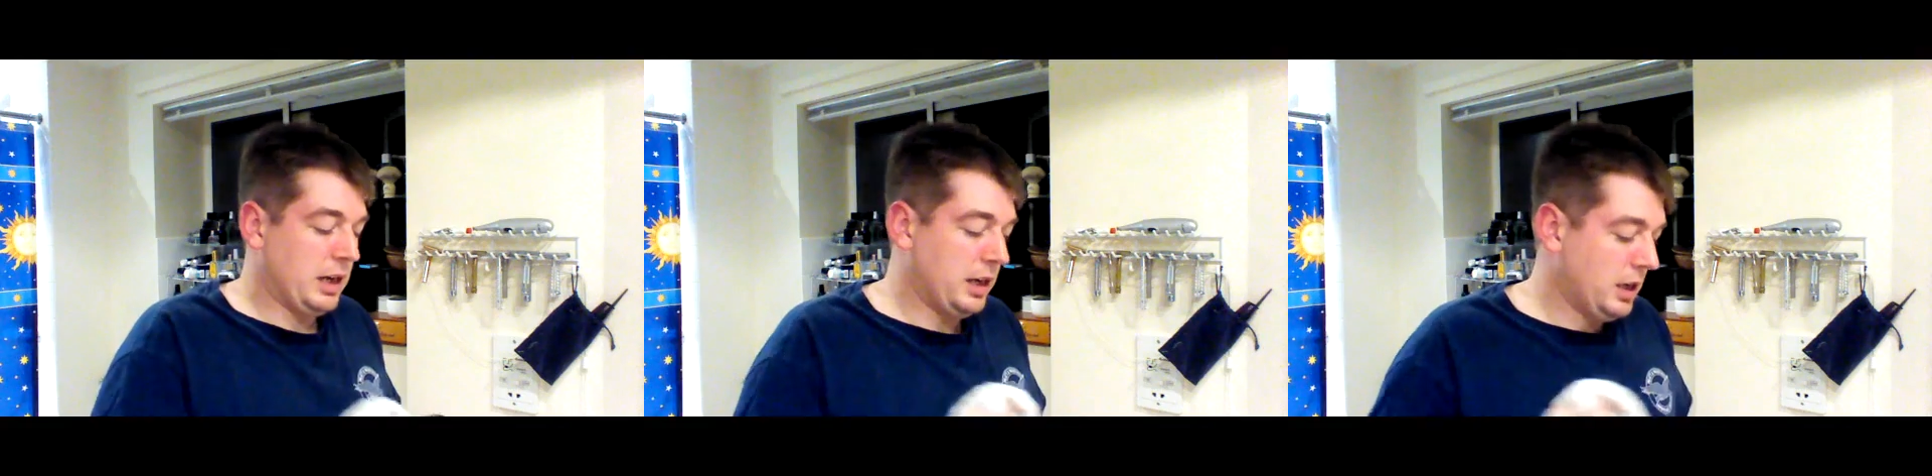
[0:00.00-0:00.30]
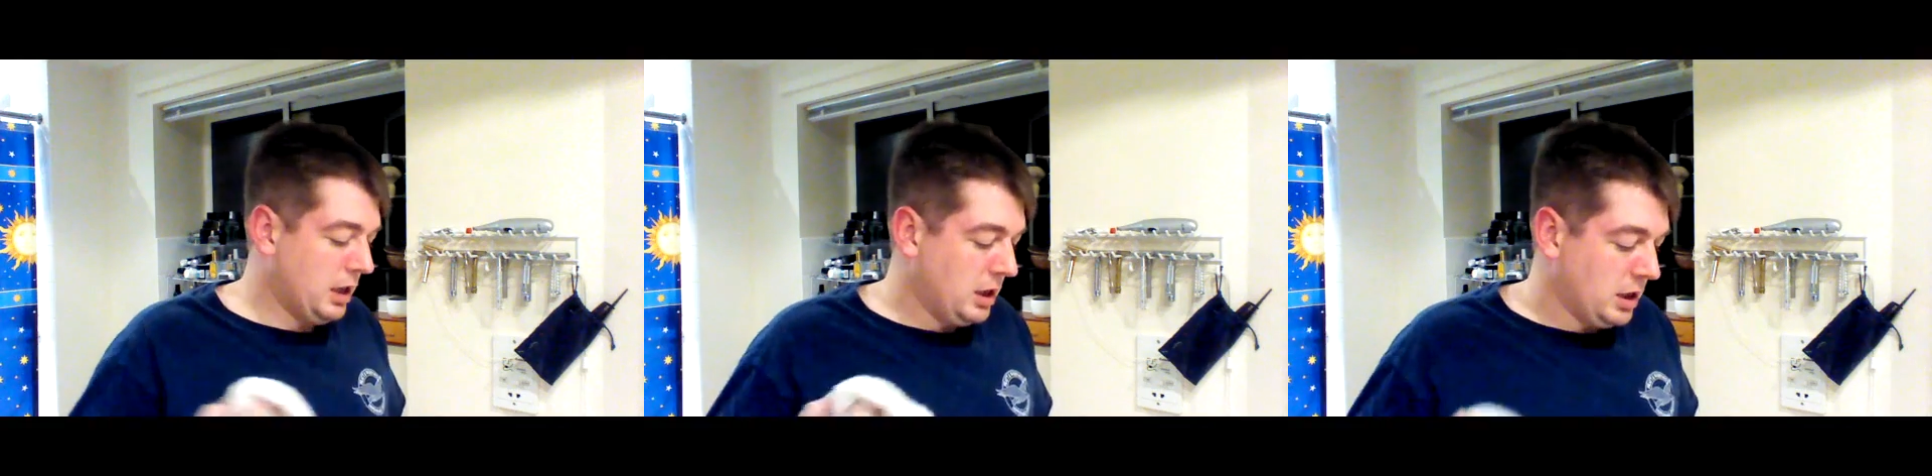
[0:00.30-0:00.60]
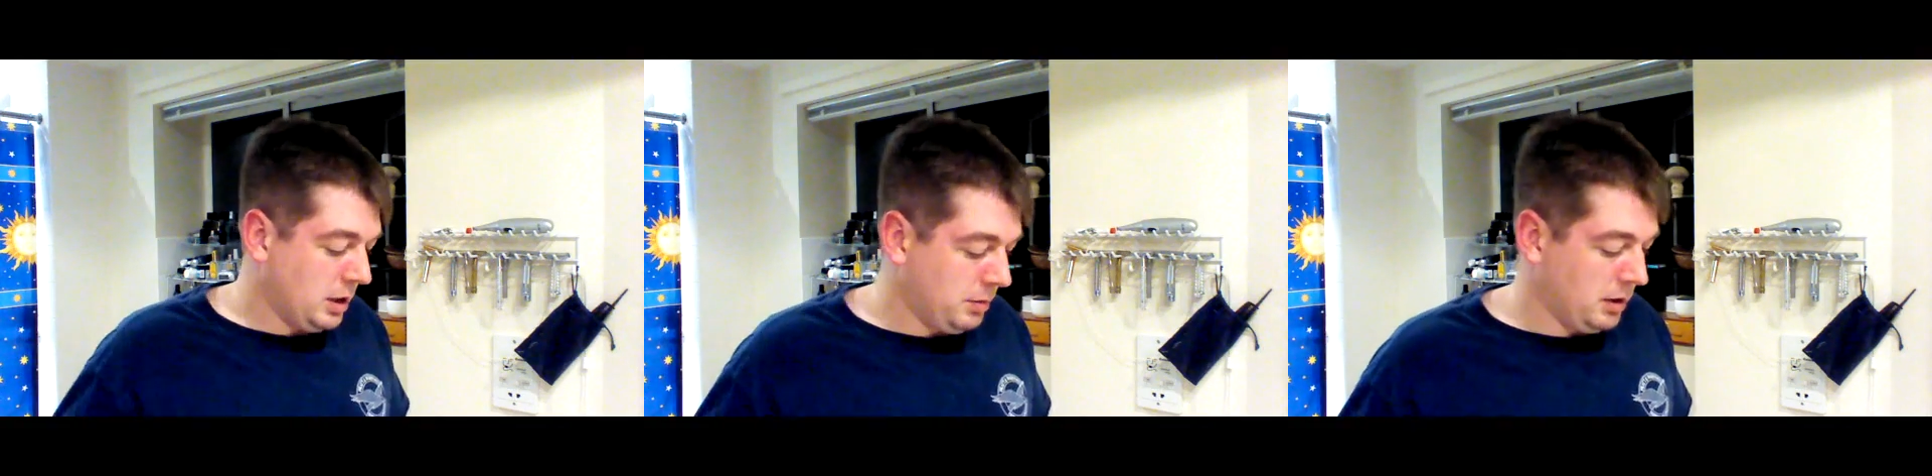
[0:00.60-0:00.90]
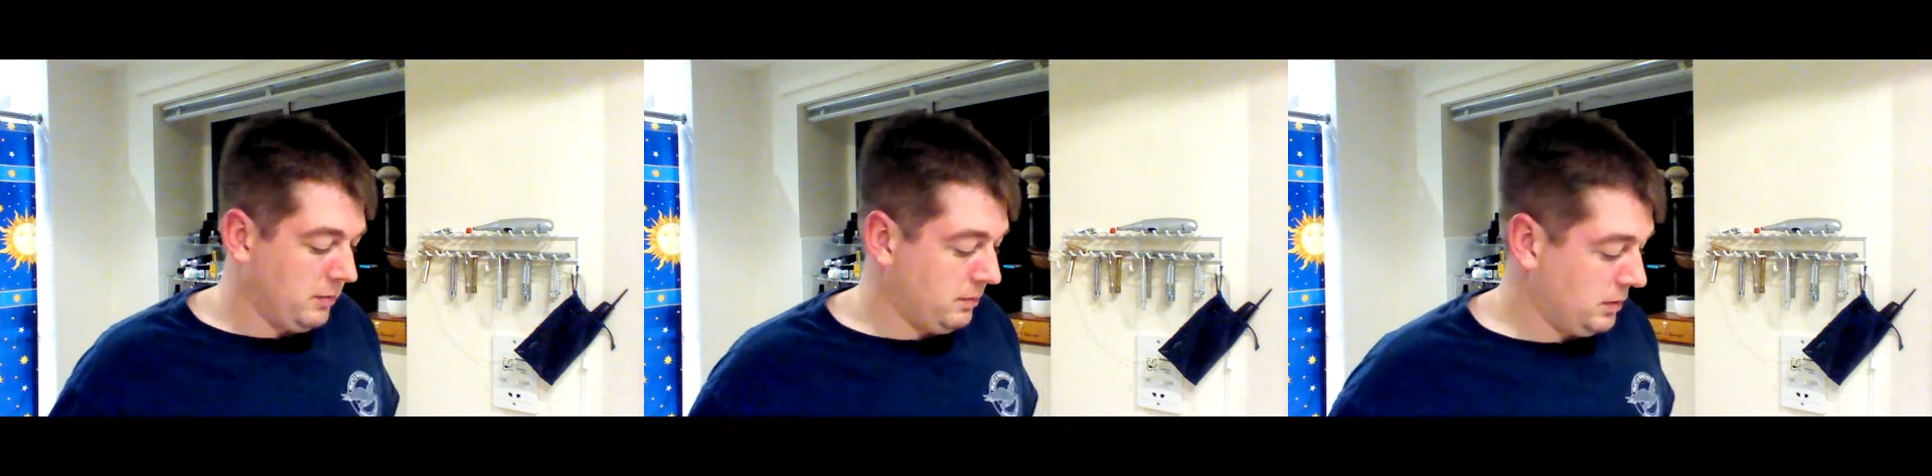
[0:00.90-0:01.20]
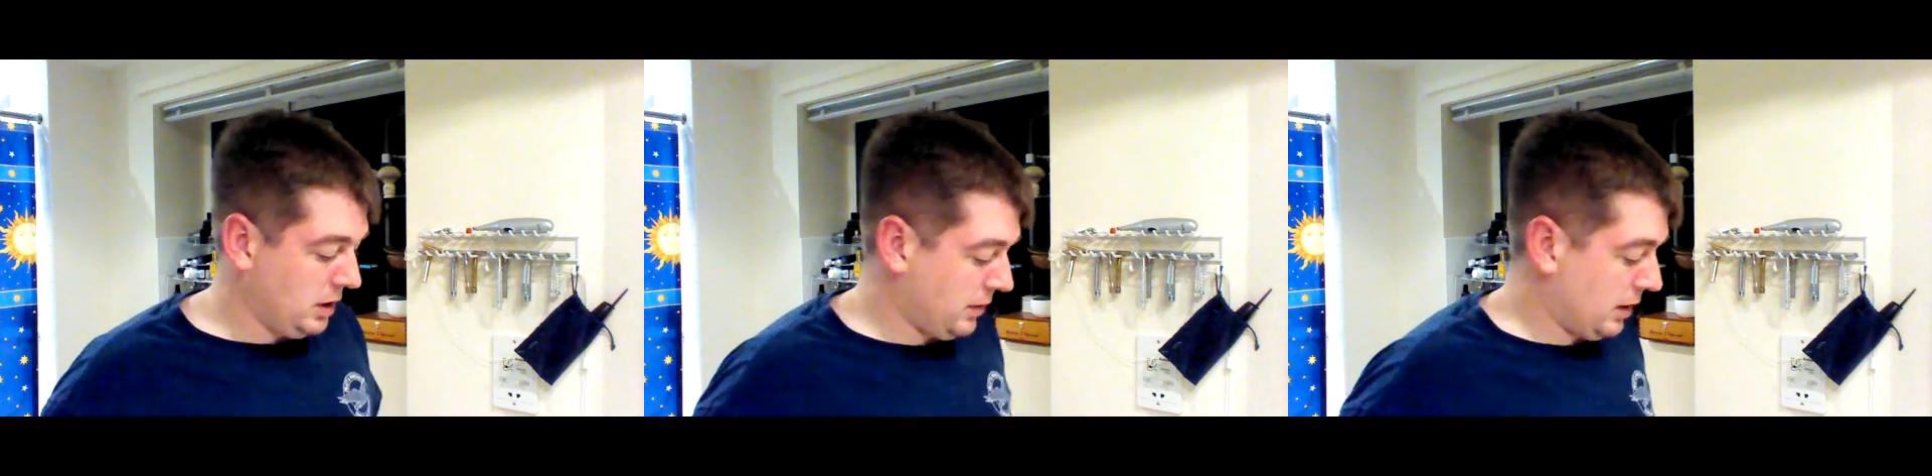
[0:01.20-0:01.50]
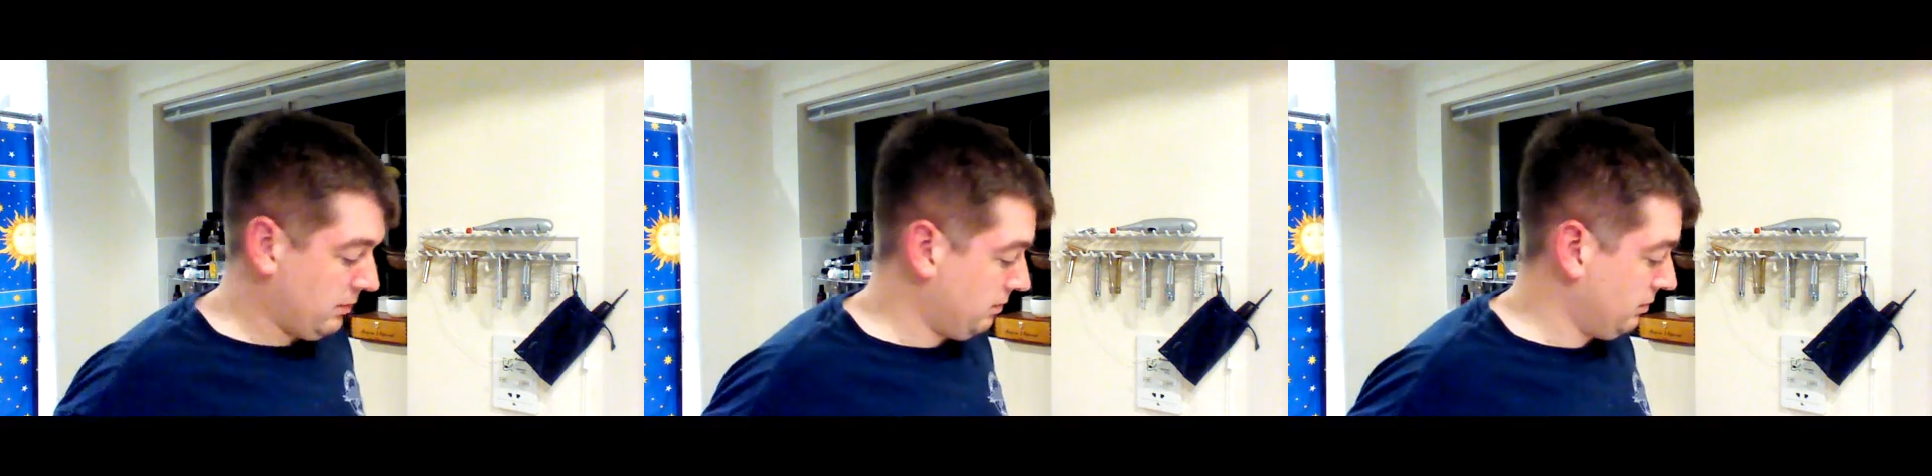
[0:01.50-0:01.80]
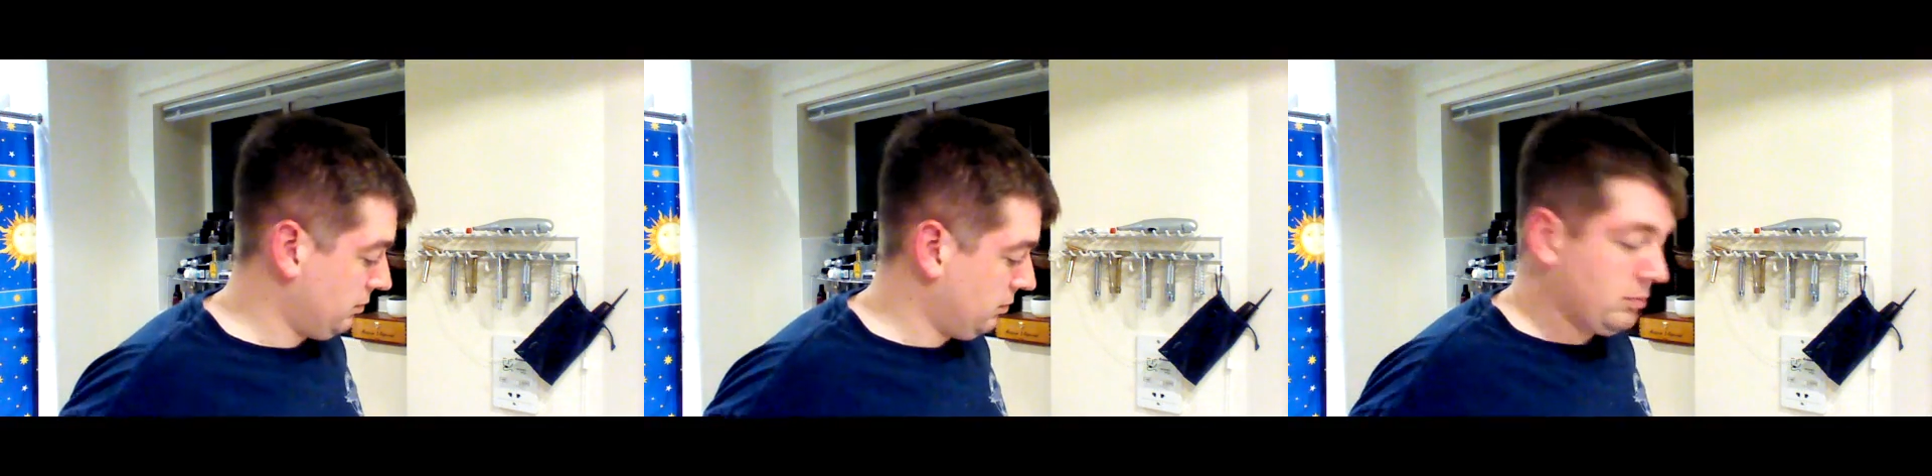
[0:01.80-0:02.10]
and I. And I'm going to,
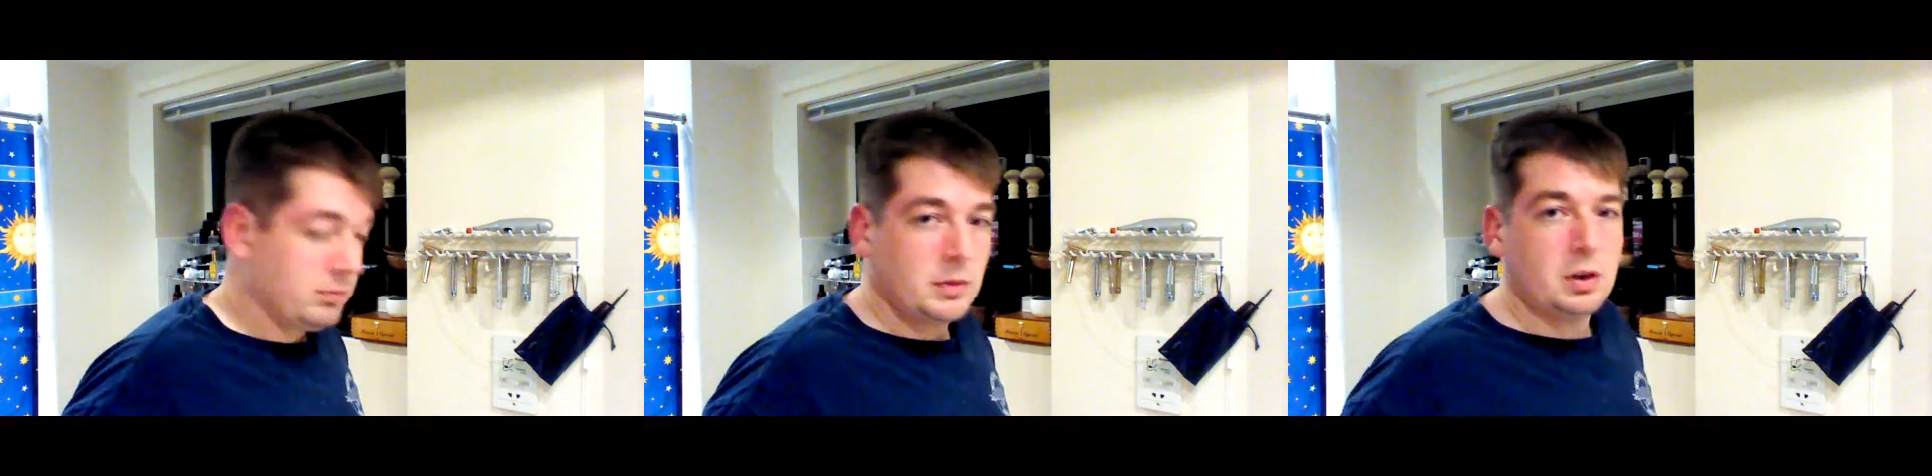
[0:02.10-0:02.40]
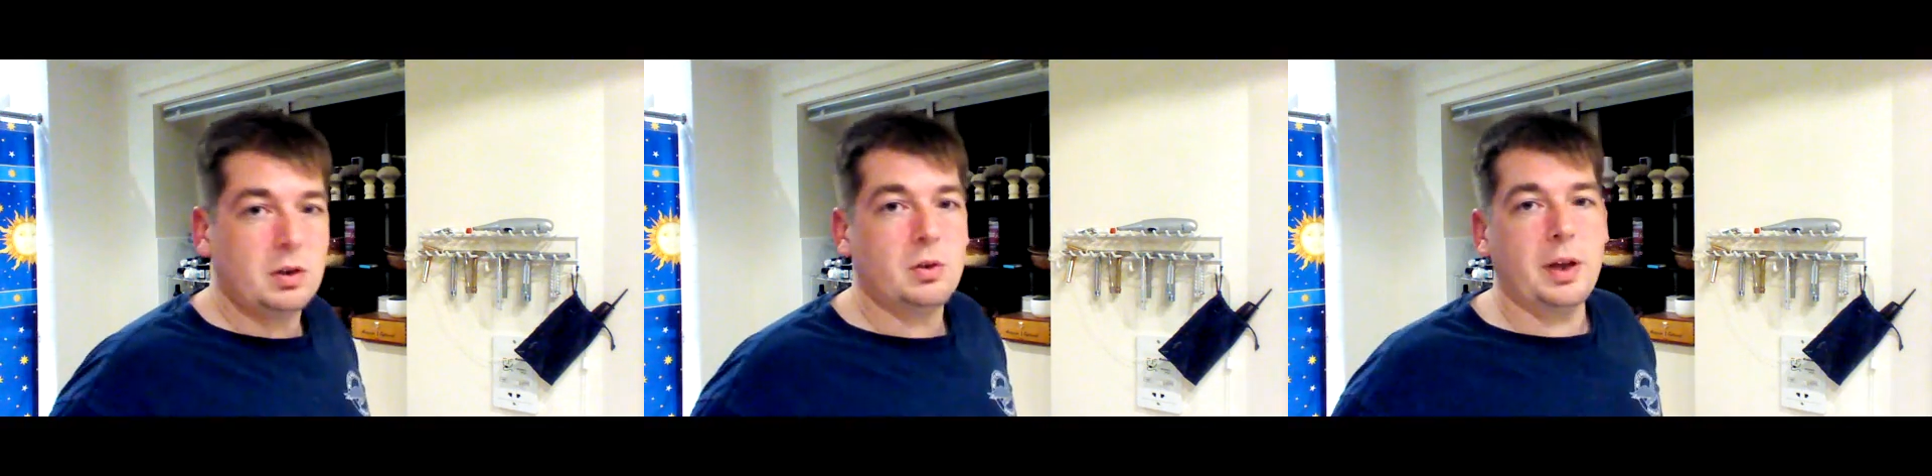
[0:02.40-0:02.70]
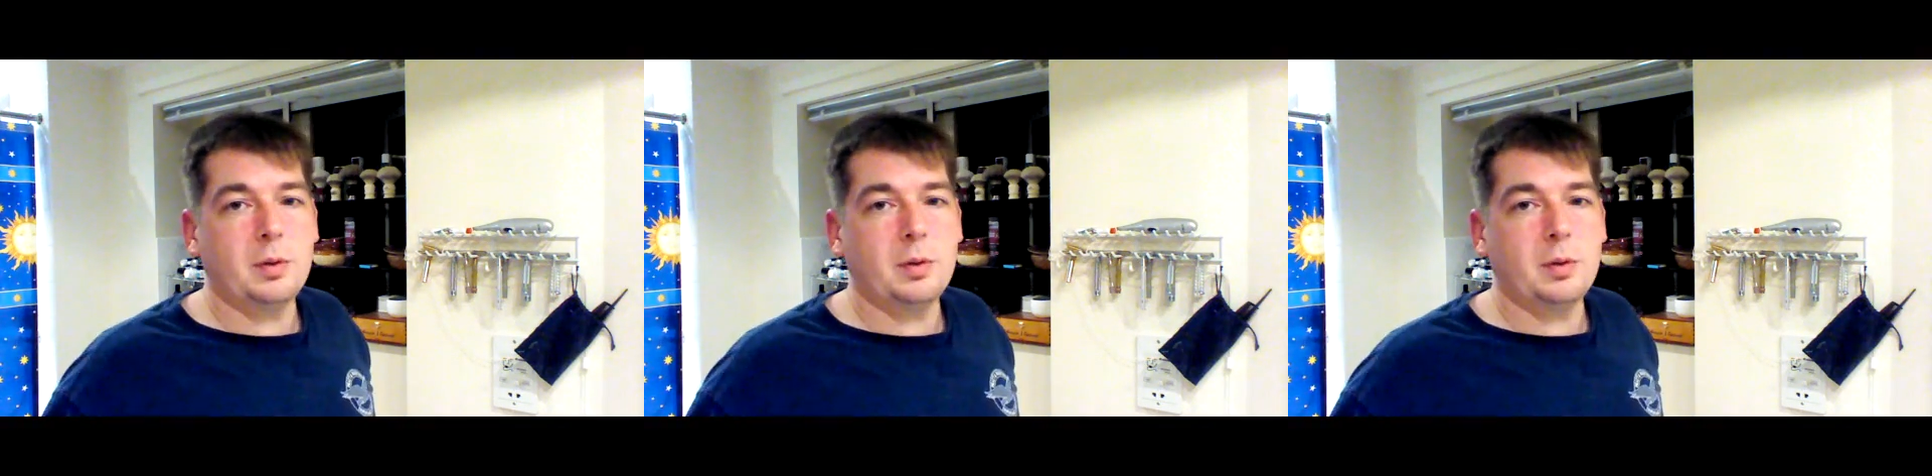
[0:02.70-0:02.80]
oh,